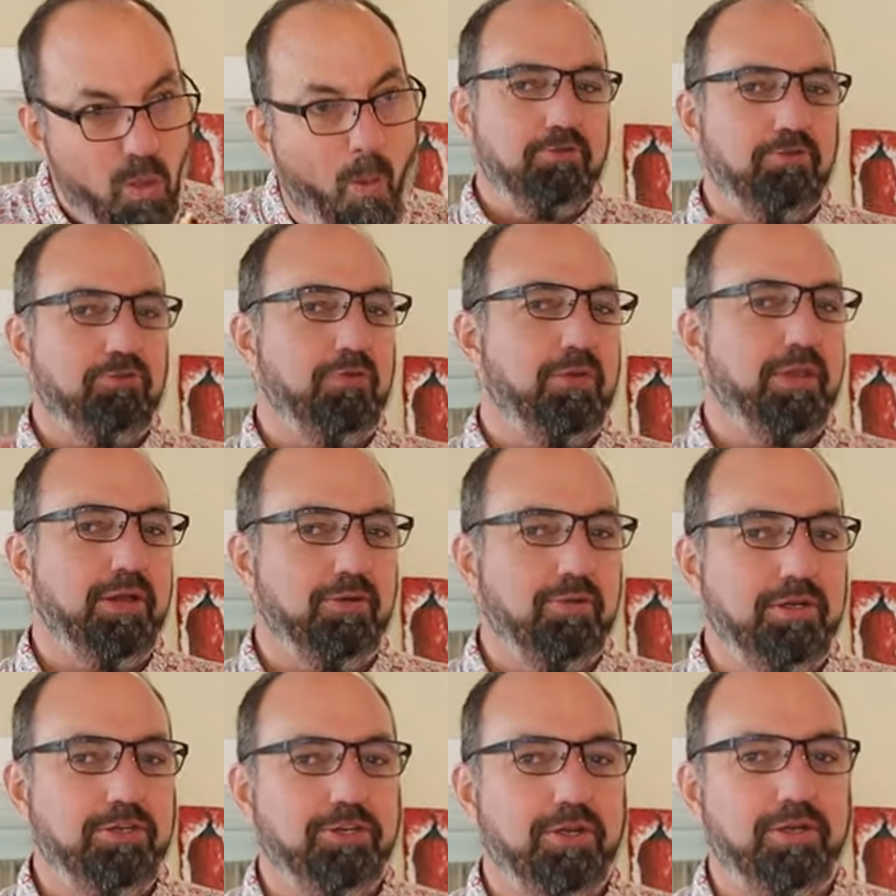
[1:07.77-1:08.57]
First of all, that
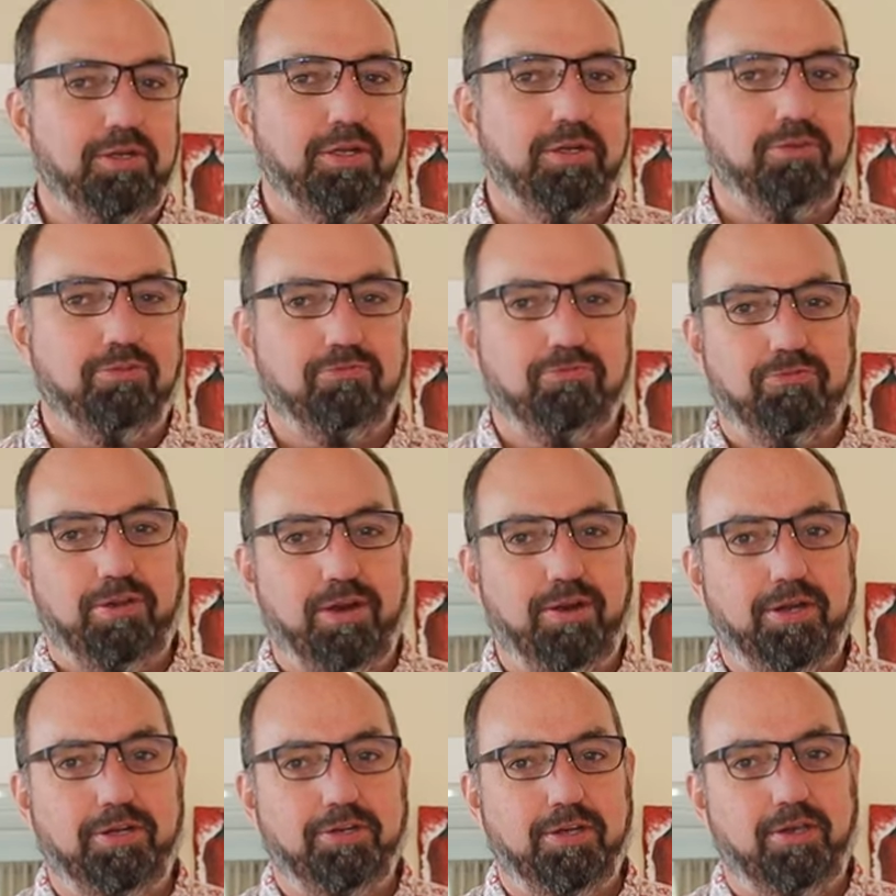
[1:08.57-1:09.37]
green chutney is
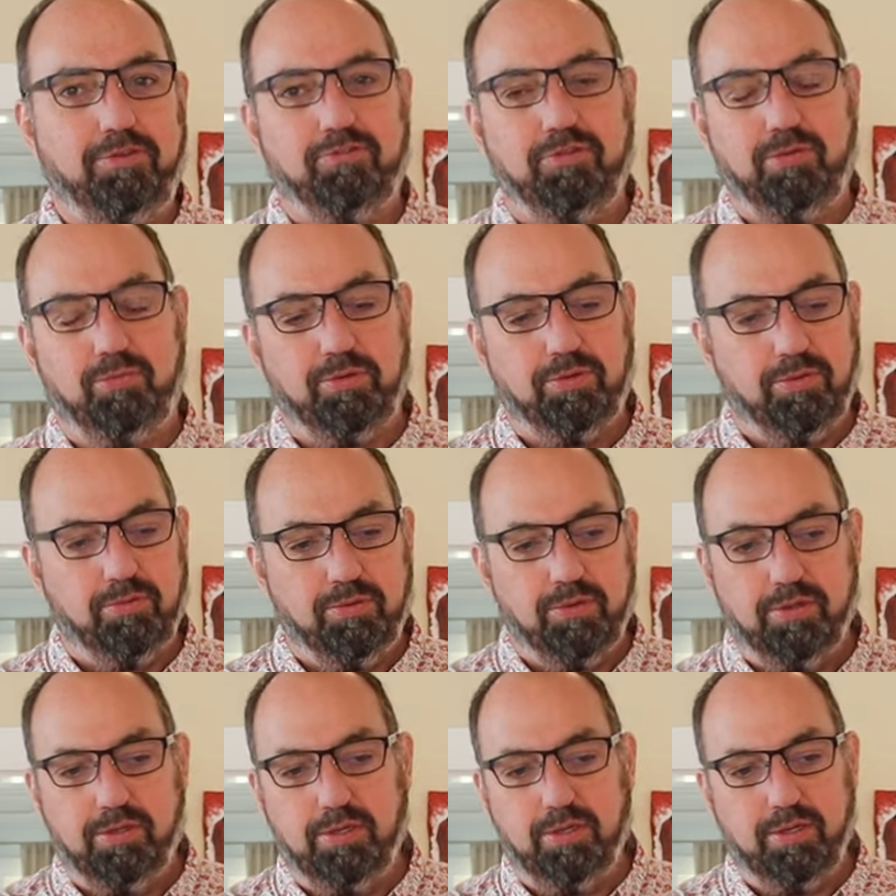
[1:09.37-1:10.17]
very tasty with the
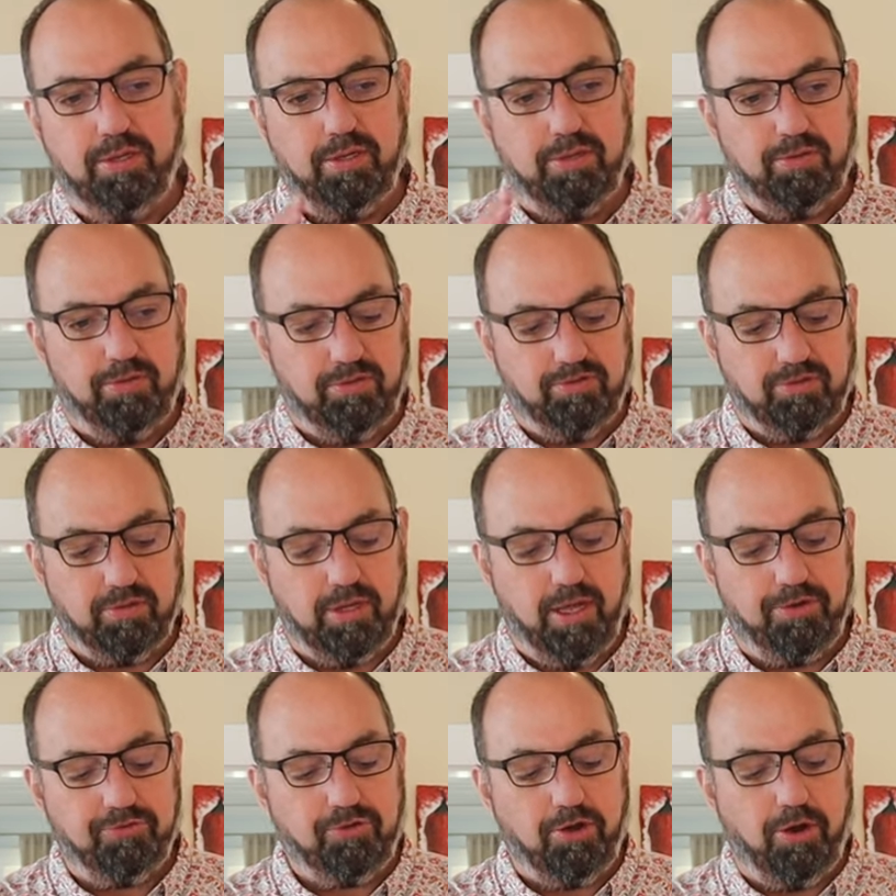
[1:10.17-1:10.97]
arugula, the
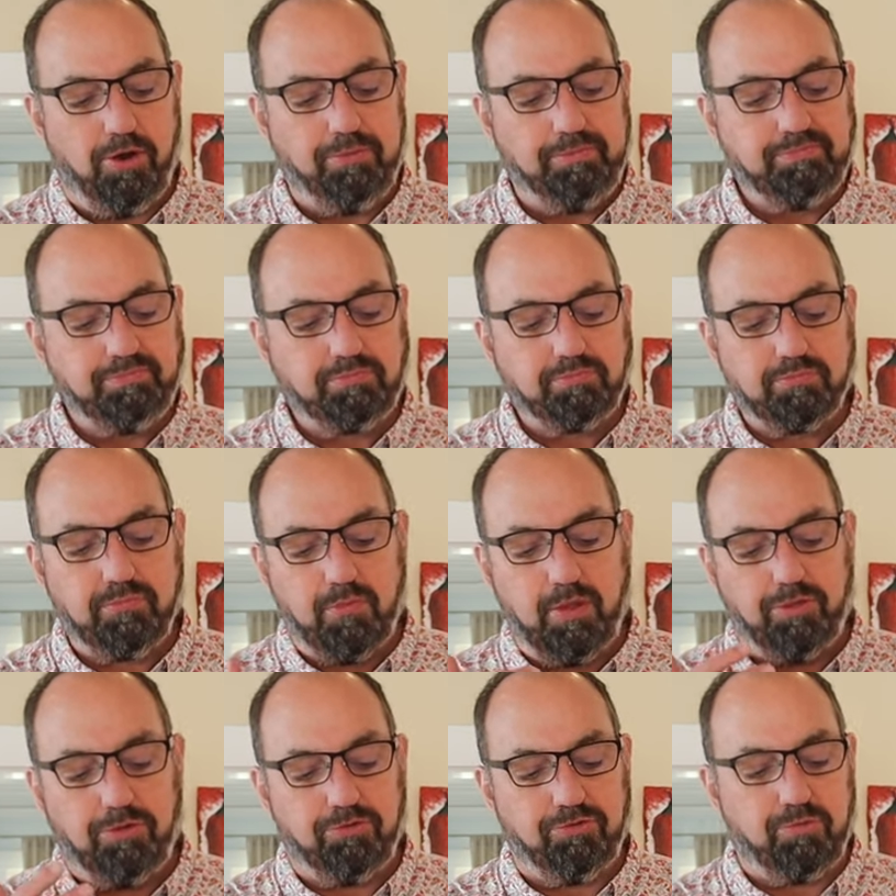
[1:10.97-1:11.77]
cilantro,
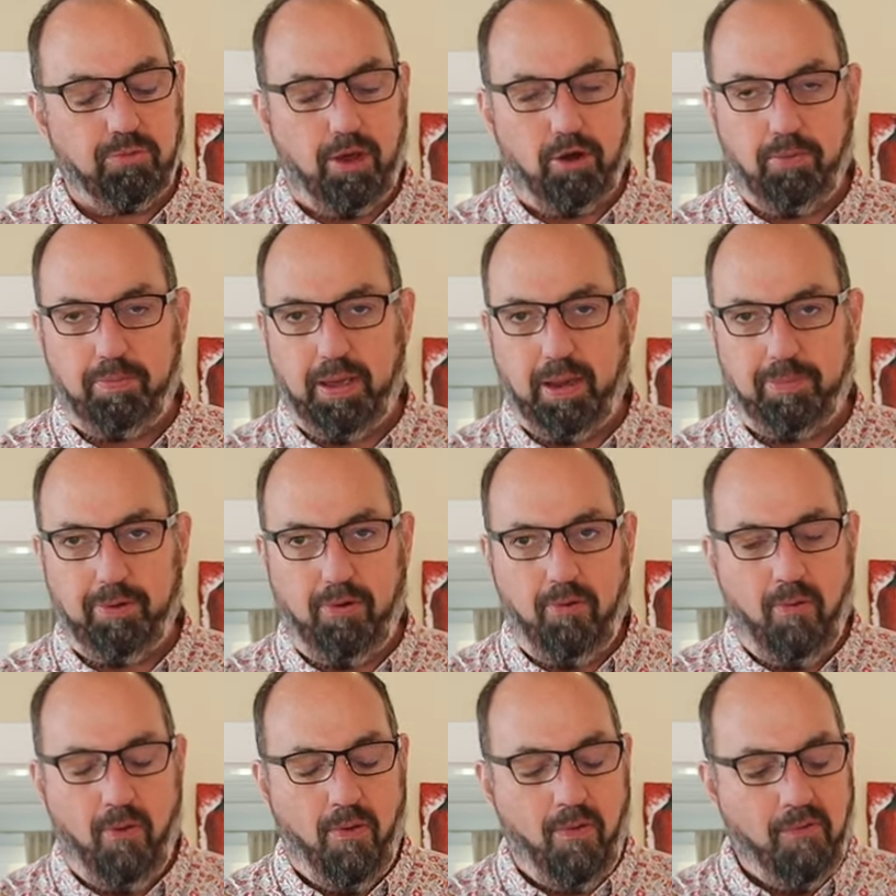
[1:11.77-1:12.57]
and the serrano
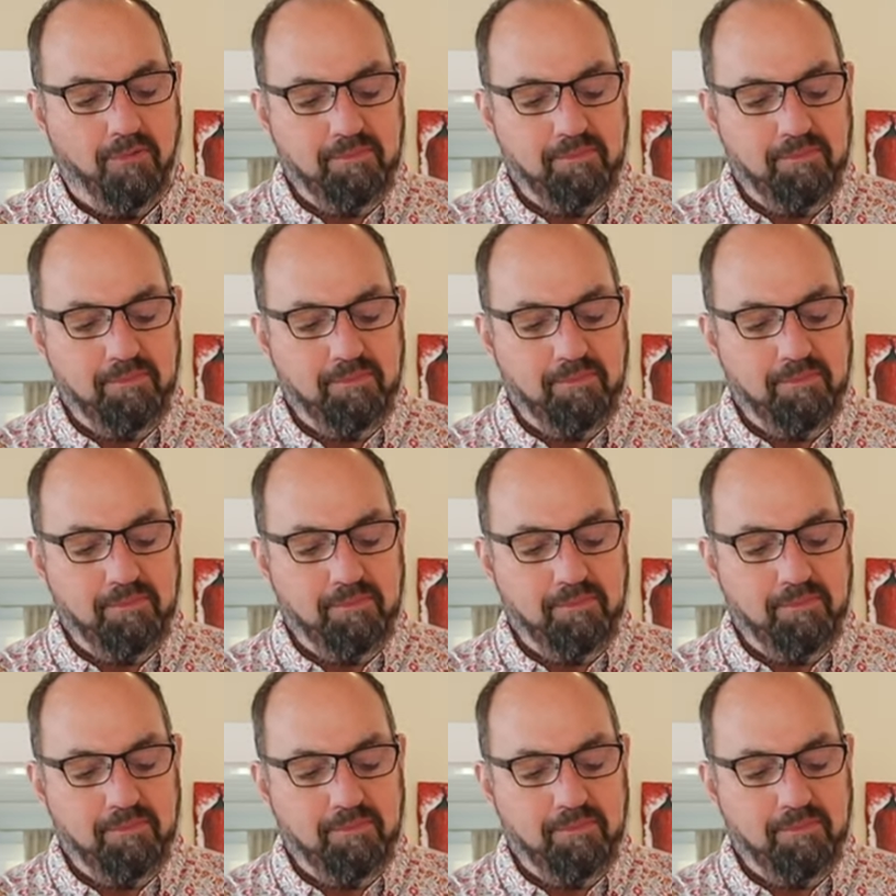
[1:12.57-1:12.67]
pepper.